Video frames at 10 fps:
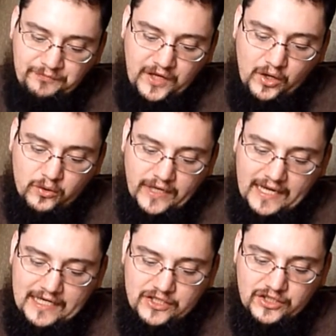The oak
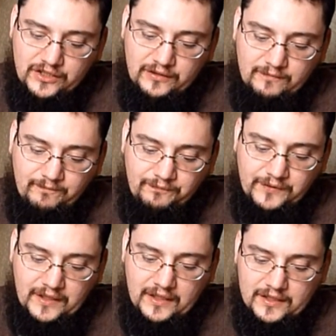aging
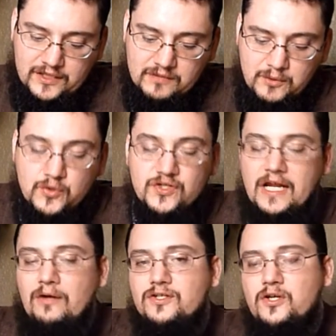smooths it
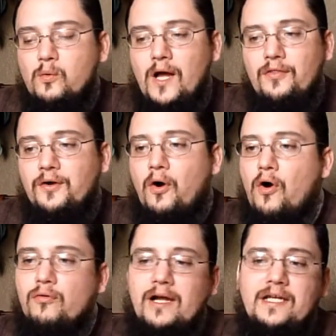out so well. They're
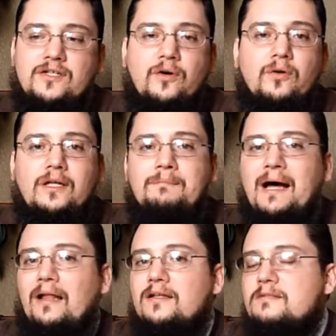already totally
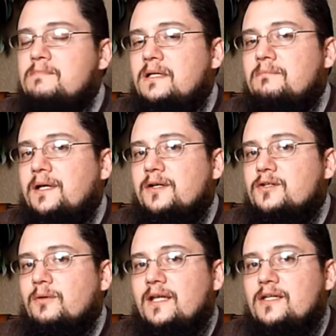balanced big
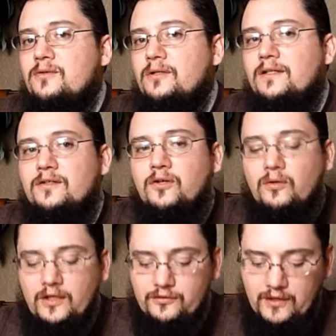beers when they do it. They're
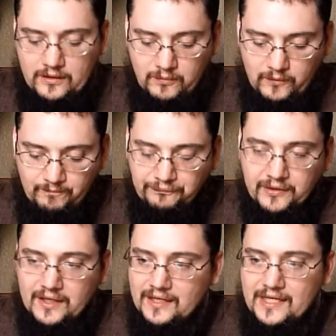totally drinkable.
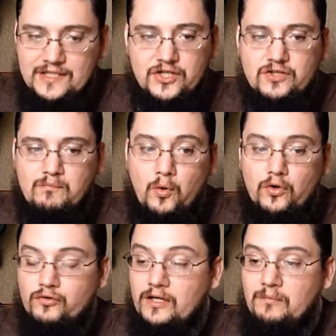It's just
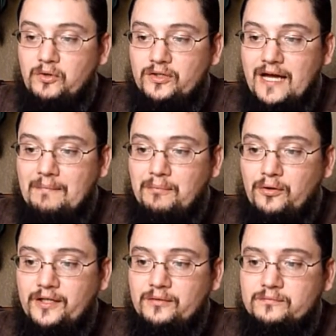more drinkable at that
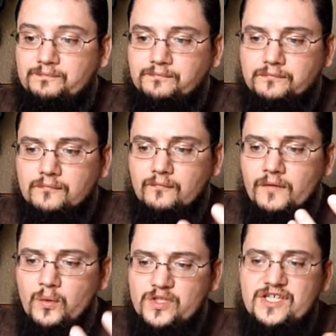point.
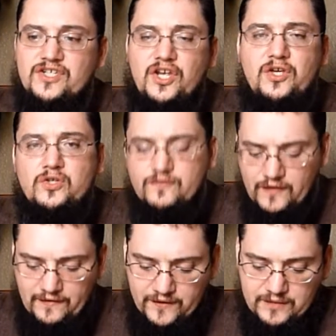with such a huge
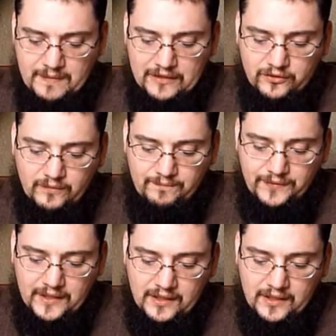flavor spectrum.